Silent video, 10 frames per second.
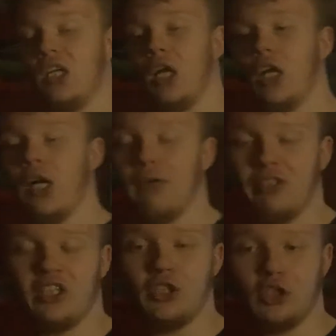Uh, I
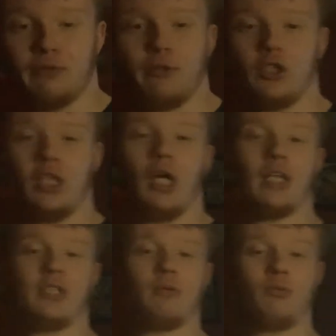think he just thought that I
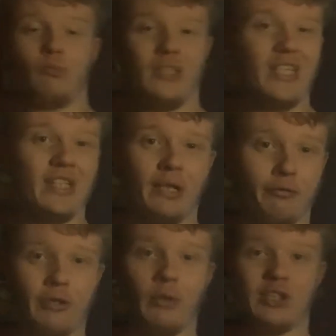didn't need
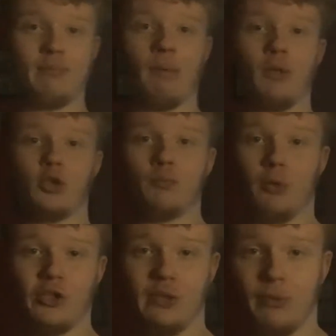anything else in my bedroom,
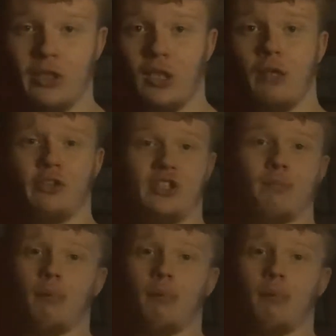possibly. Like, obviously, my